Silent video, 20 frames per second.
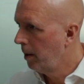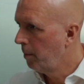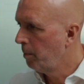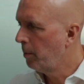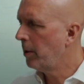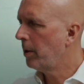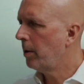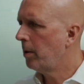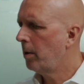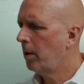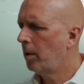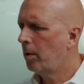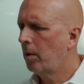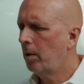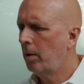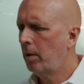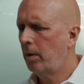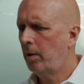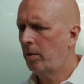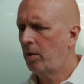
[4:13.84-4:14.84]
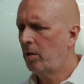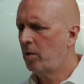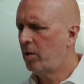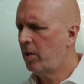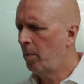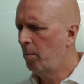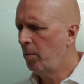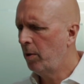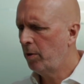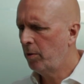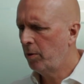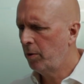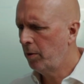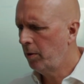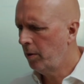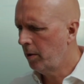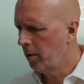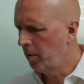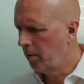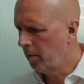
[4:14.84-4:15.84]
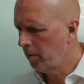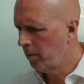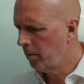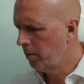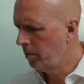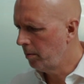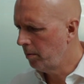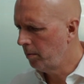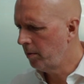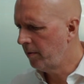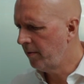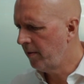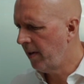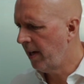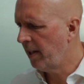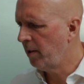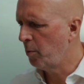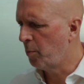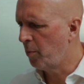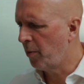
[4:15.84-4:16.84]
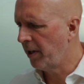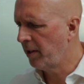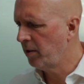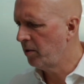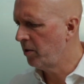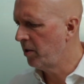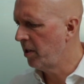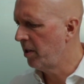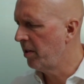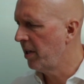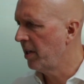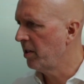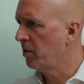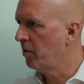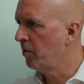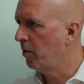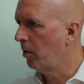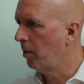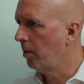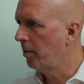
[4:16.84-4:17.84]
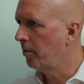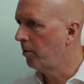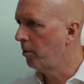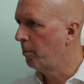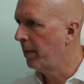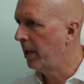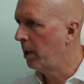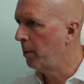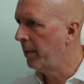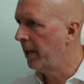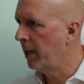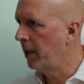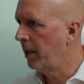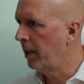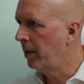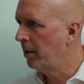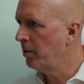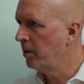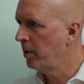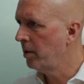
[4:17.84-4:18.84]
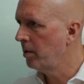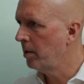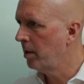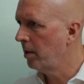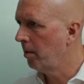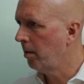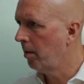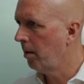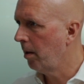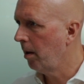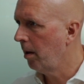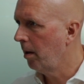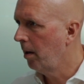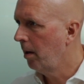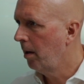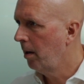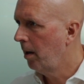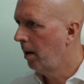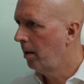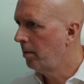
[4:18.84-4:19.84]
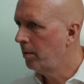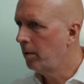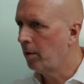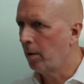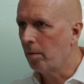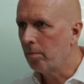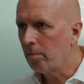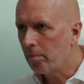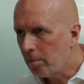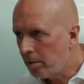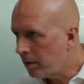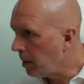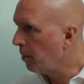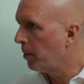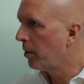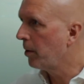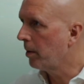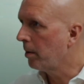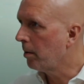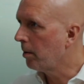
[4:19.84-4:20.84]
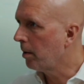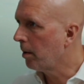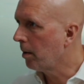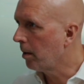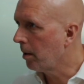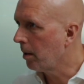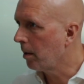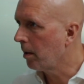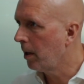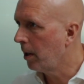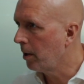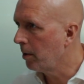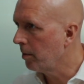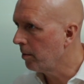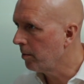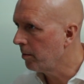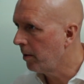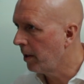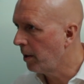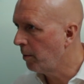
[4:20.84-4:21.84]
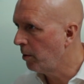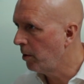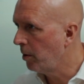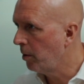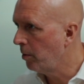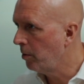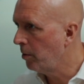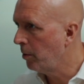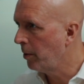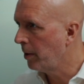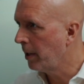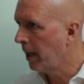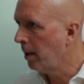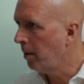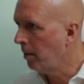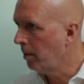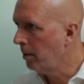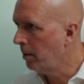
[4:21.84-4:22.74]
But is it similar to, you know, we've had the pregnancy test for many, many years. Is it, you know, similar kind of thing you're doing now?